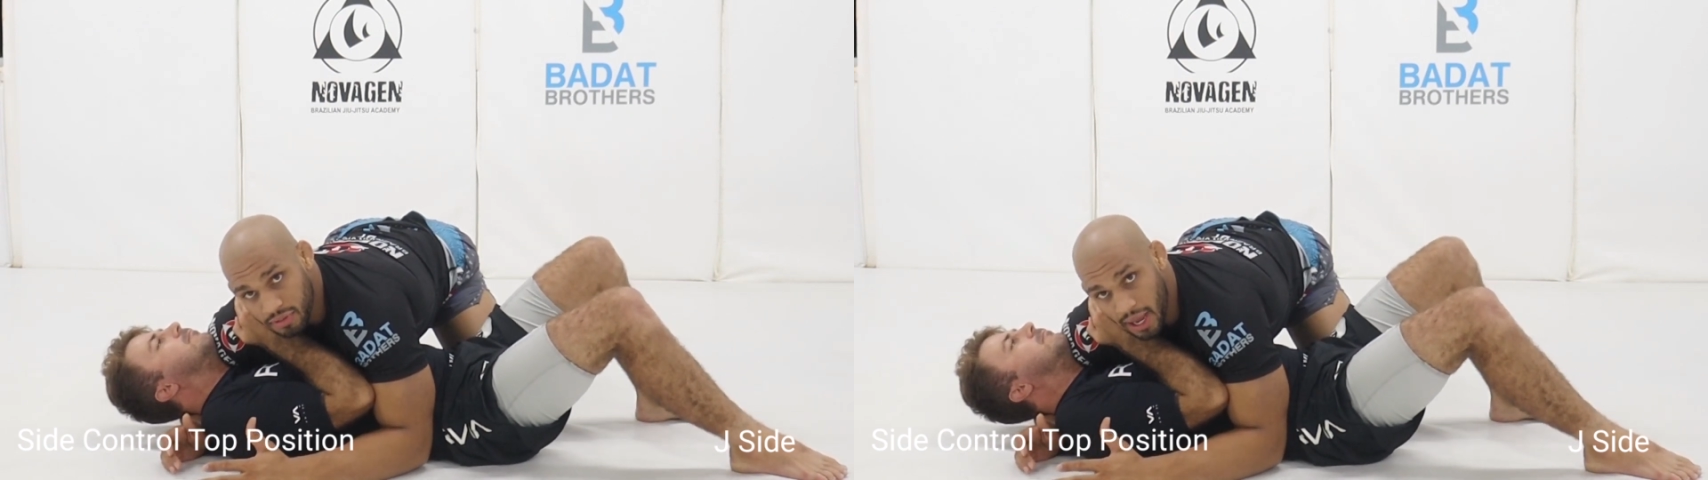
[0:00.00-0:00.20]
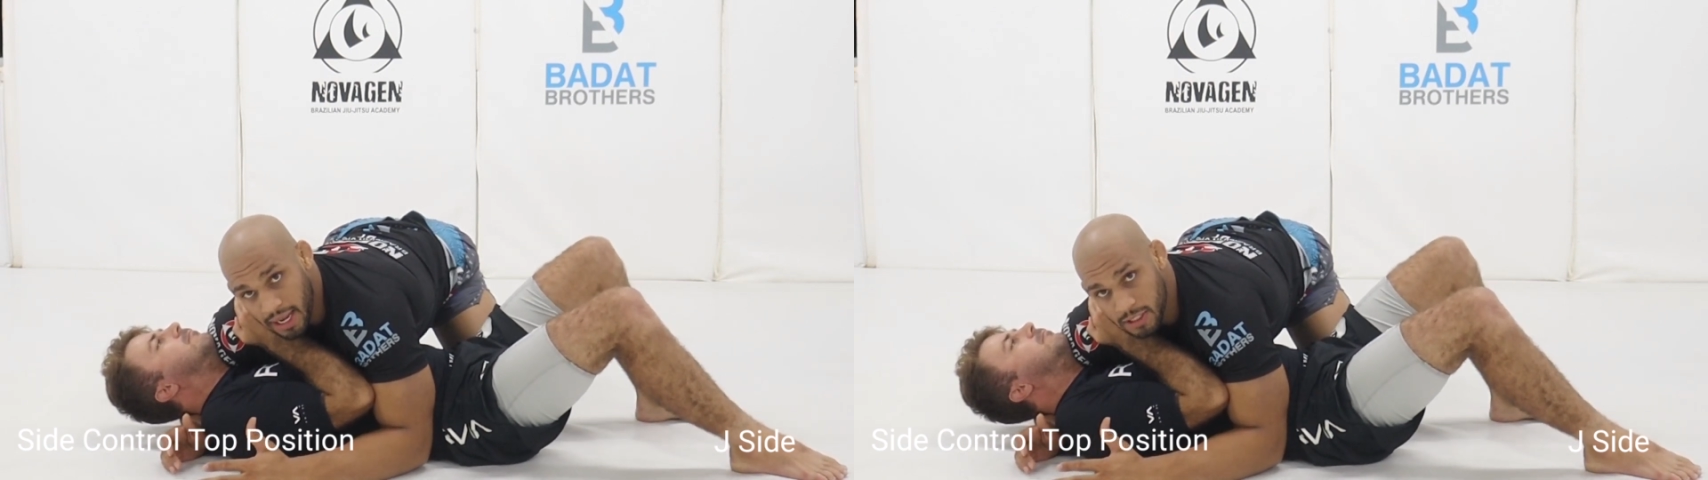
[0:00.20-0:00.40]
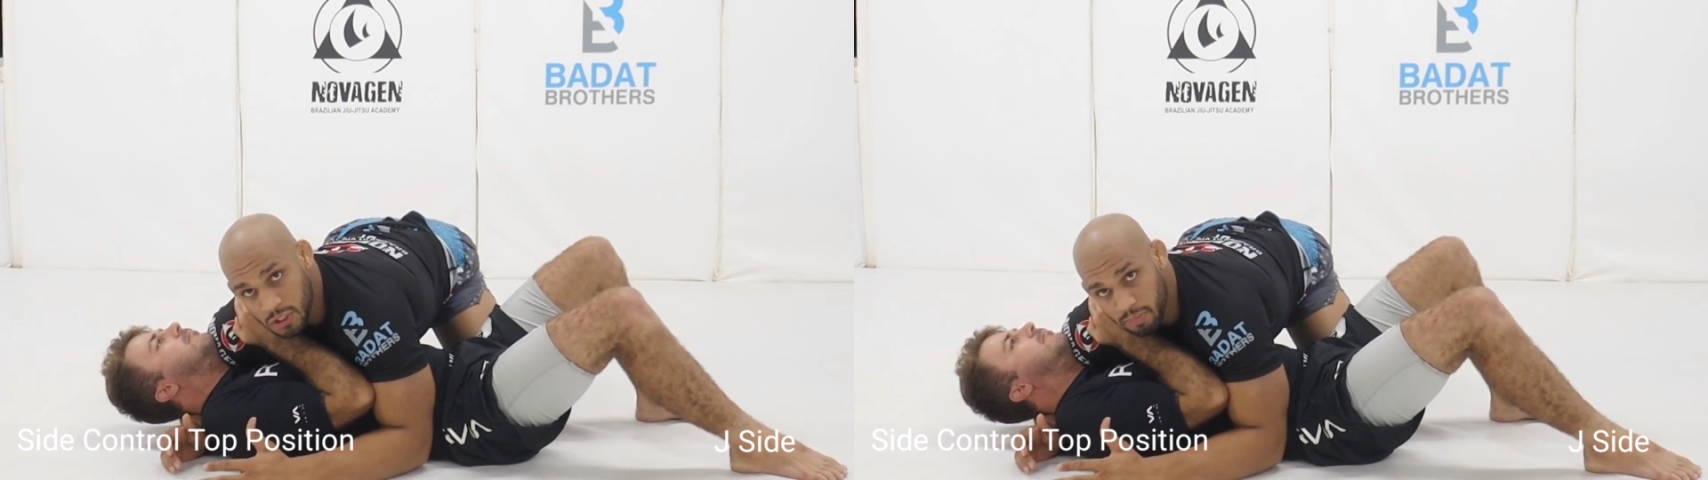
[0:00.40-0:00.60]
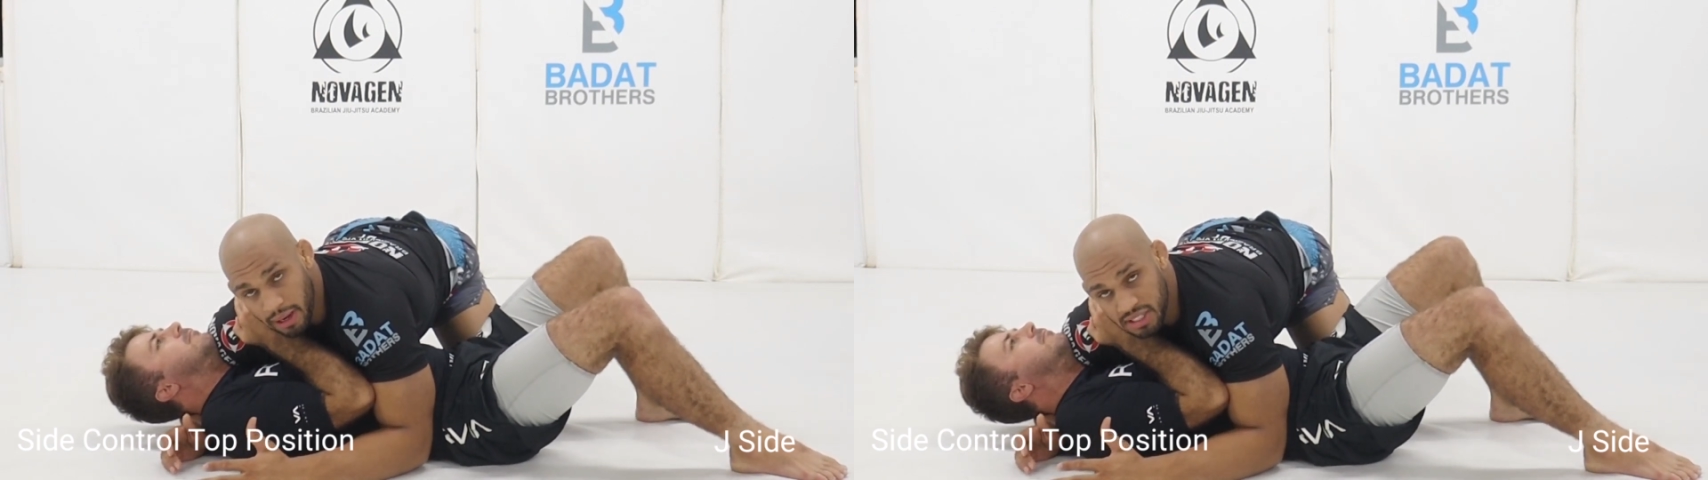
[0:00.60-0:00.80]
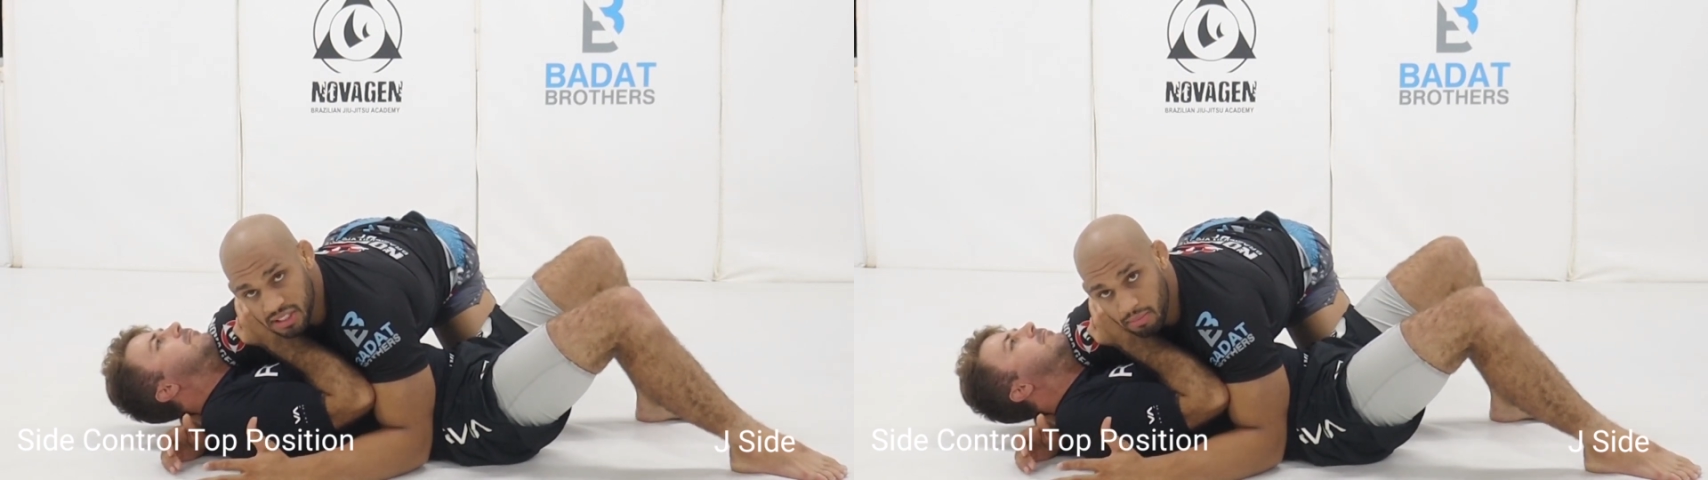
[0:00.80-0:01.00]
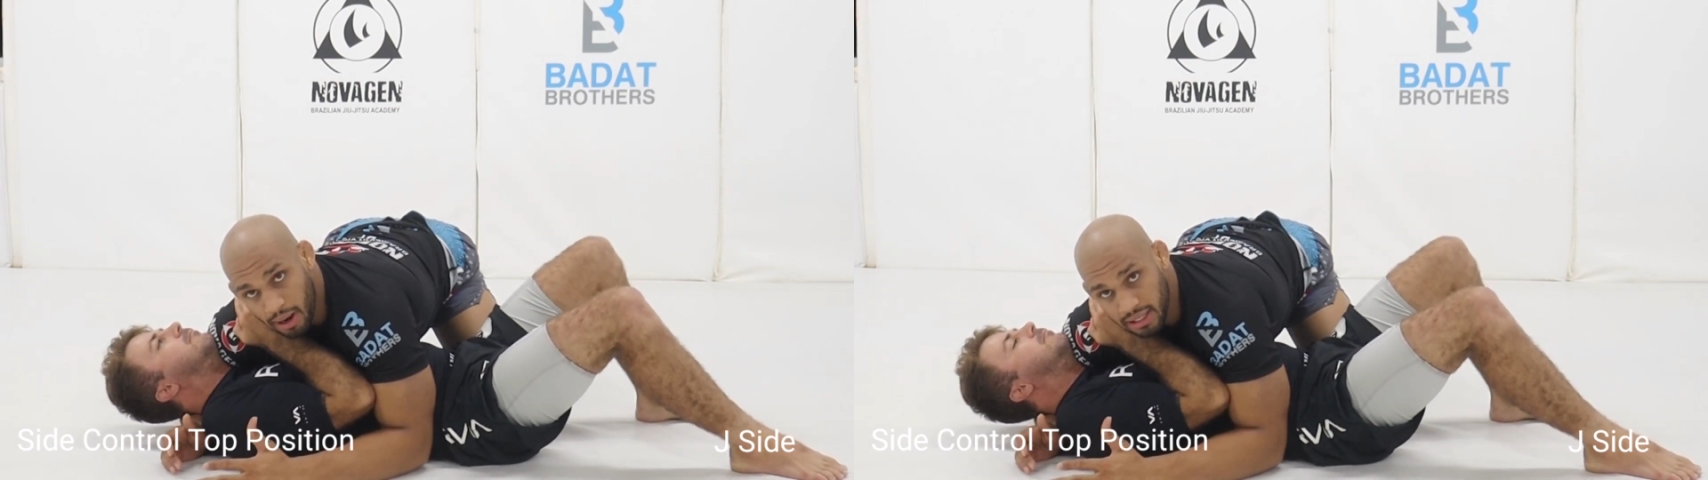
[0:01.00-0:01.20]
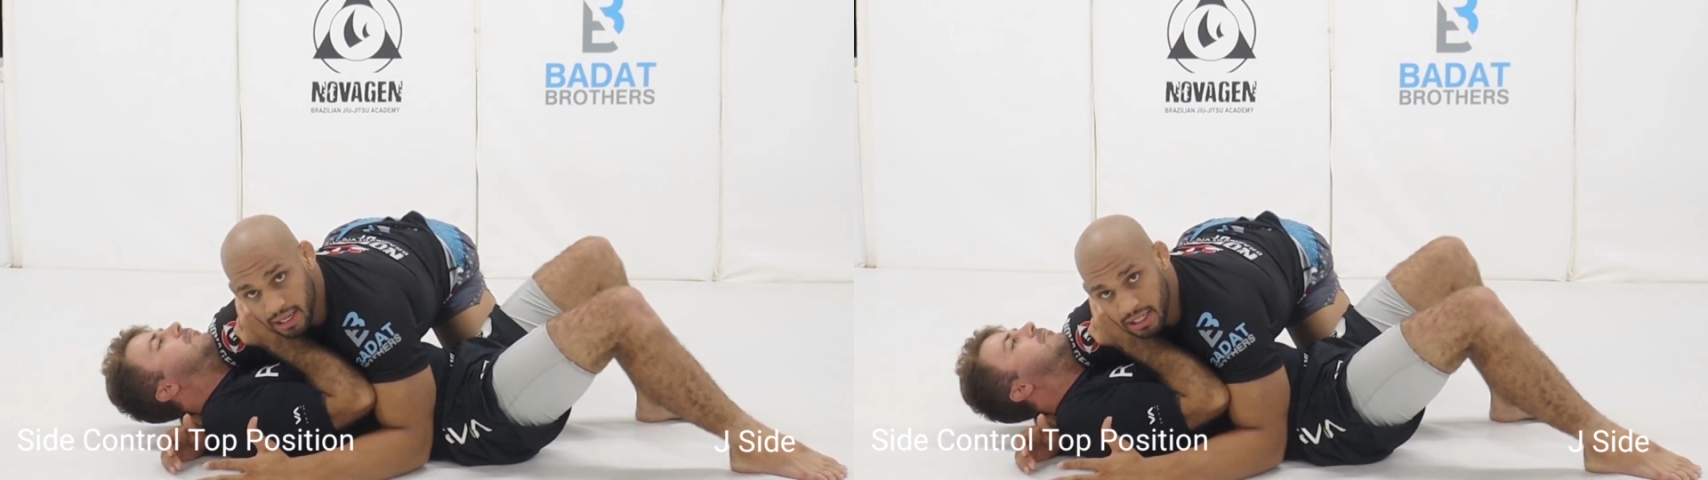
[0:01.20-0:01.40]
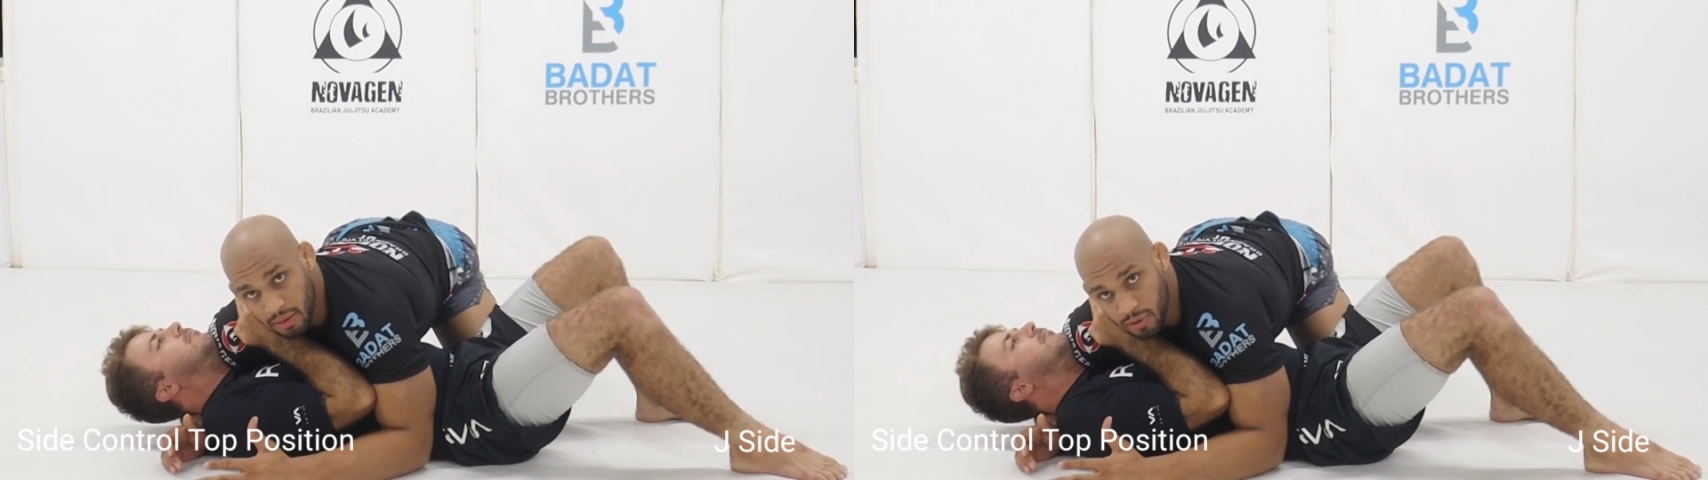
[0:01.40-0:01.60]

any space that might linger